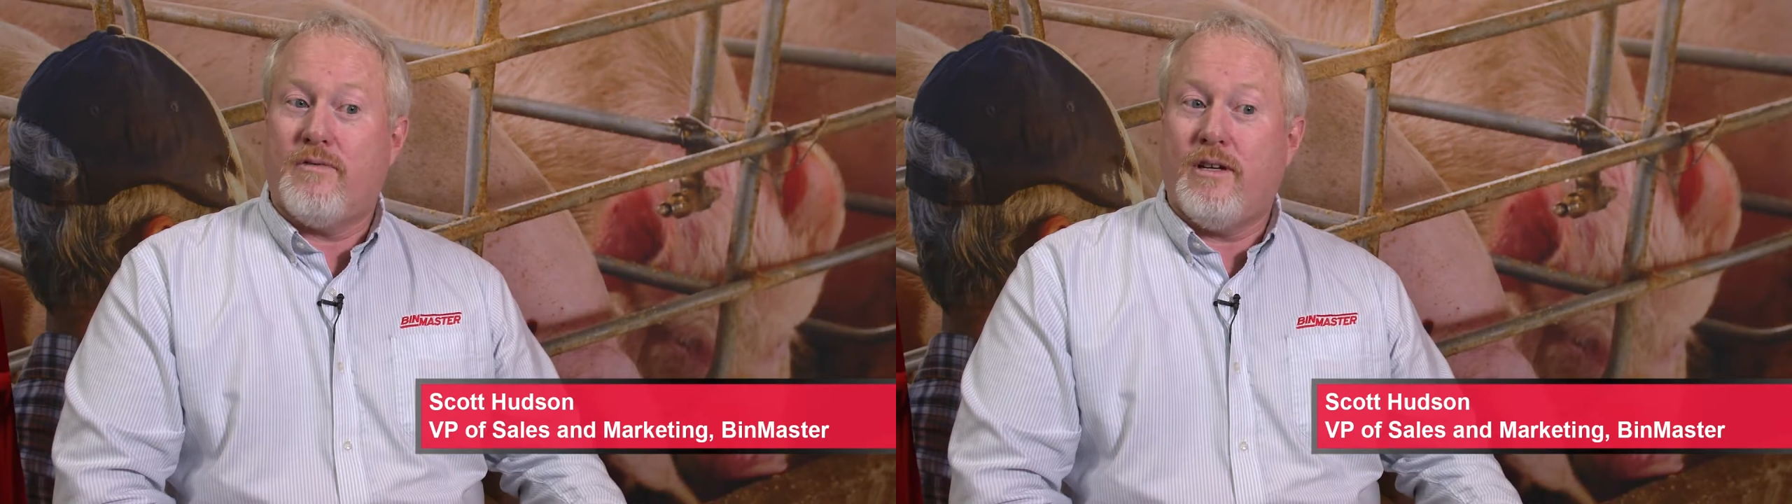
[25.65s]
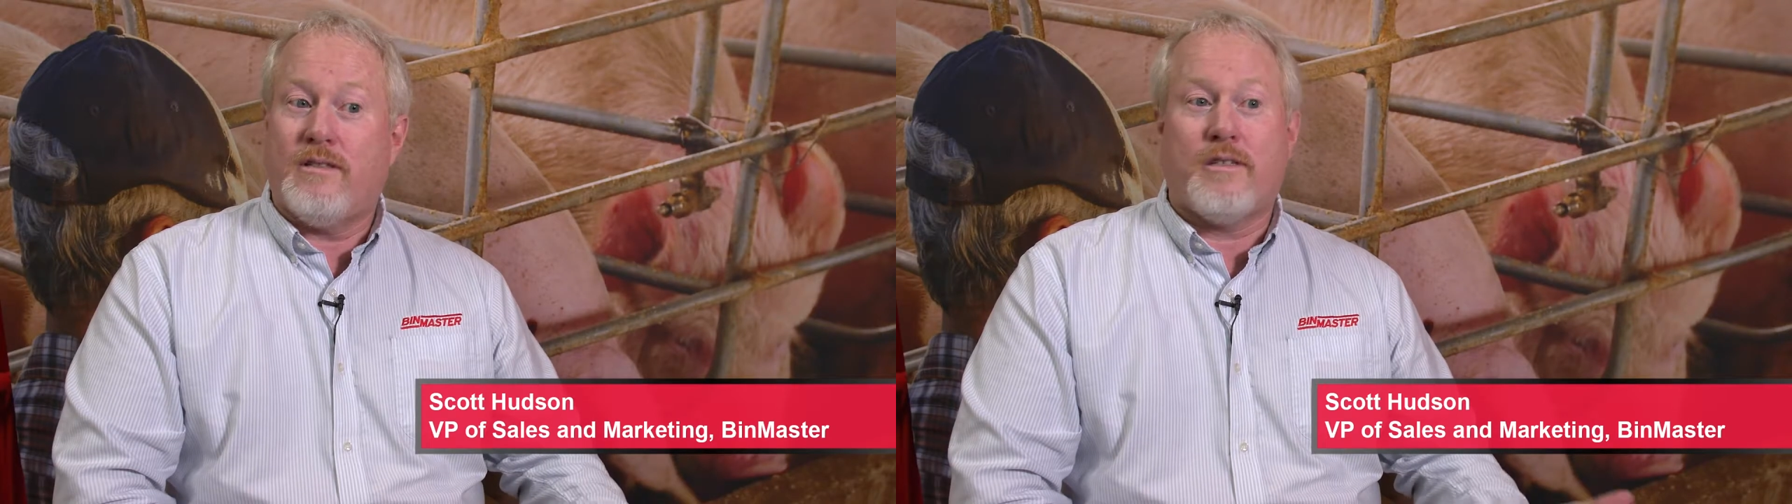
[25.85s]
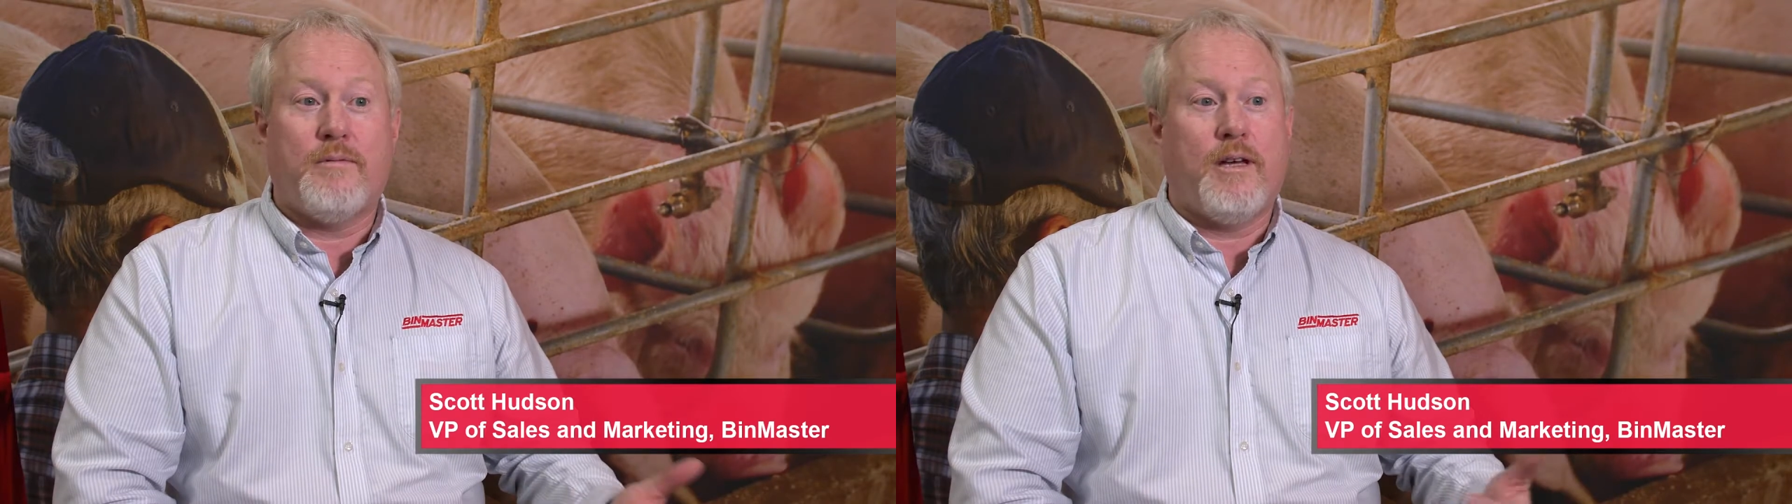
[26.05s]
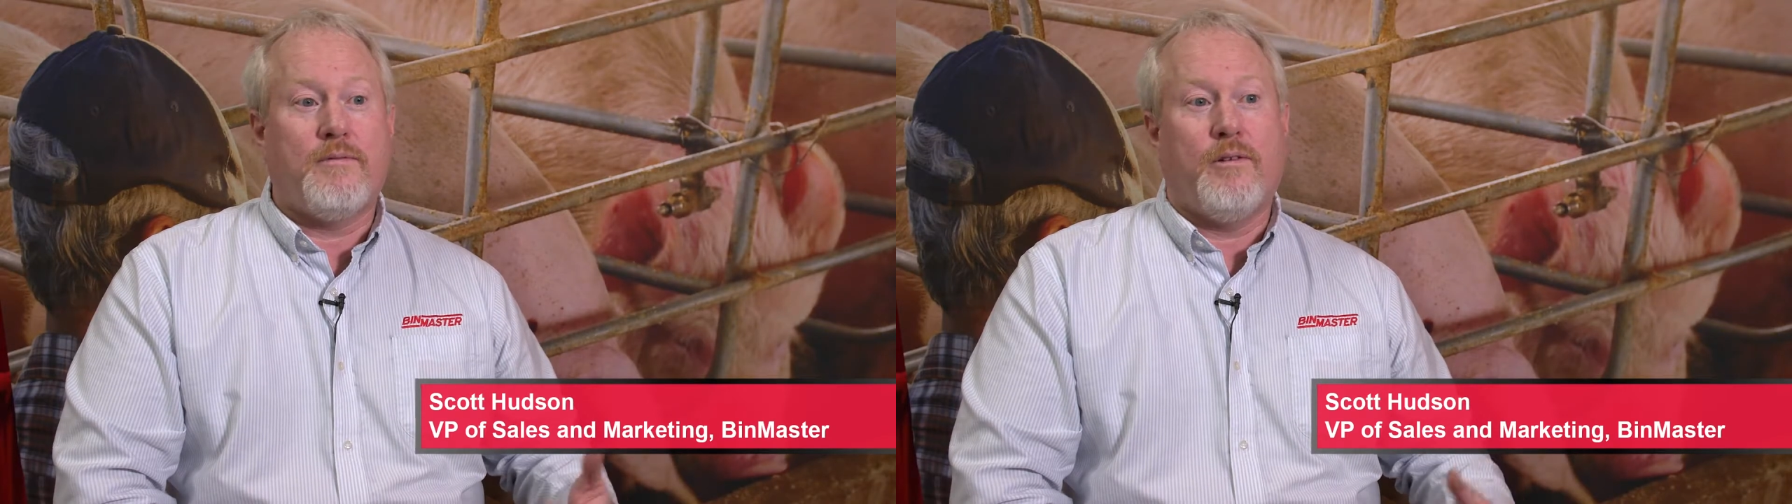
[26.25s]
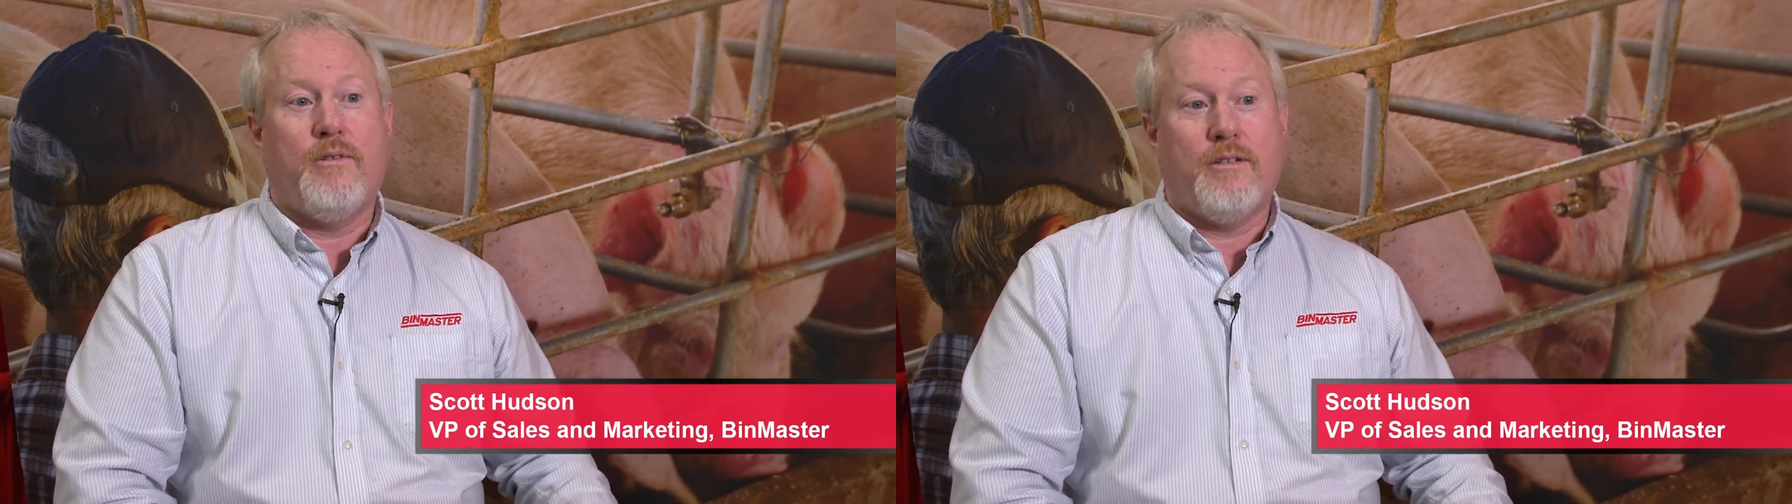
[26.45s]
feed and
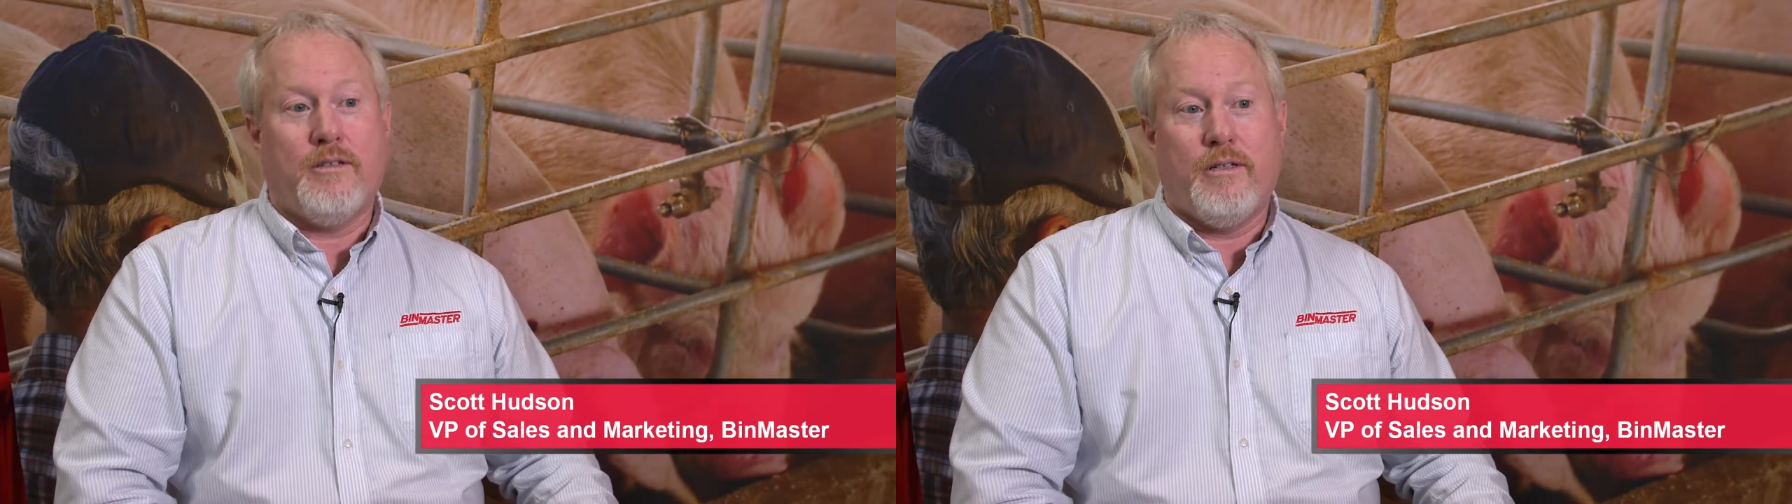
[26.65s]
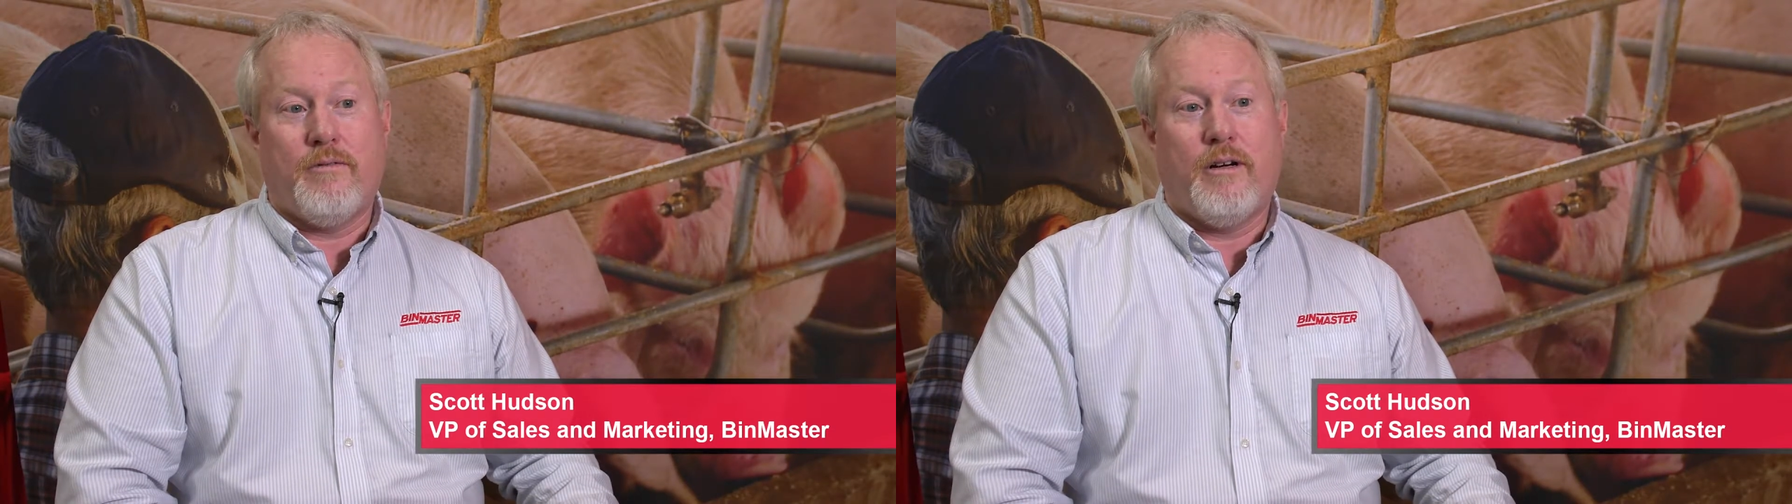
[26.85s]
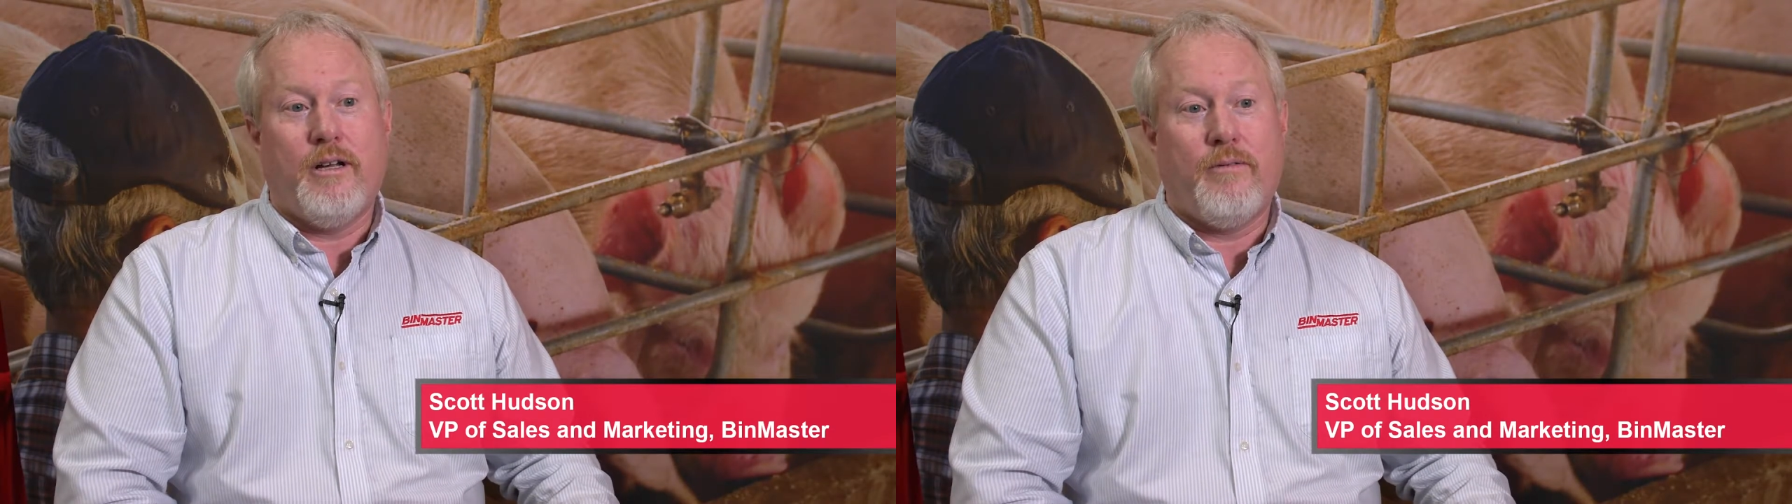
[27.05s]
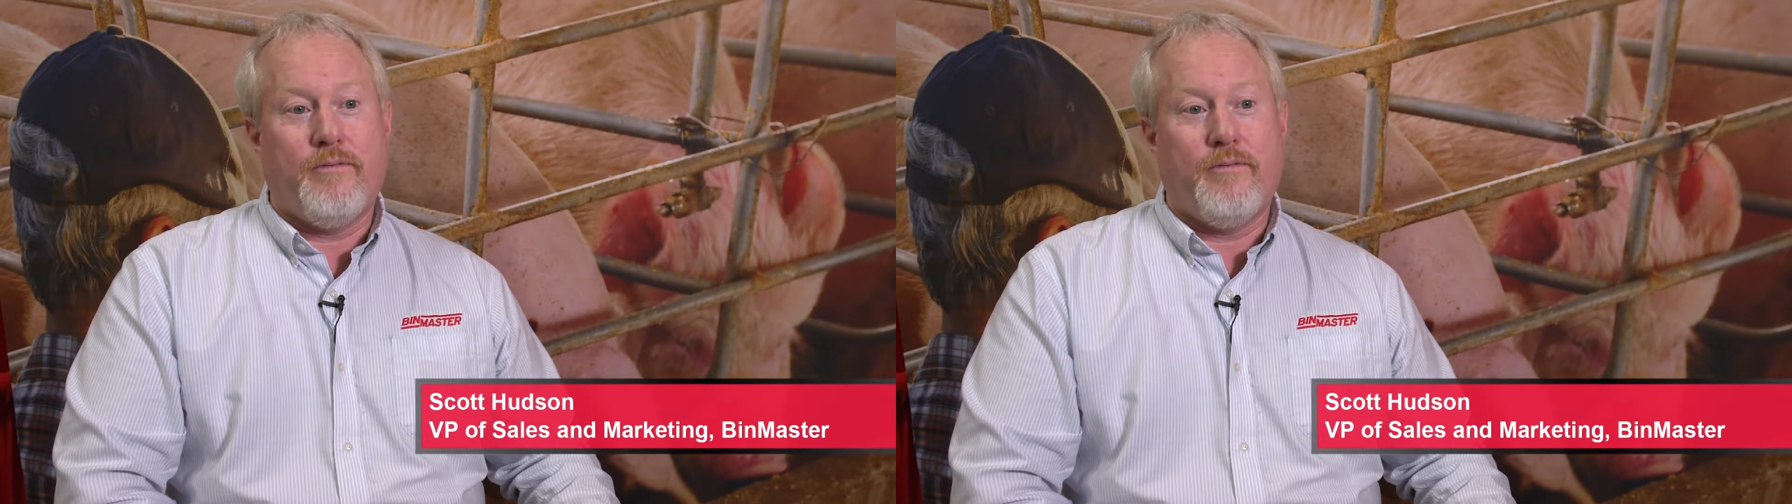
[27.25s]
sometimes they wouldn't deliver enough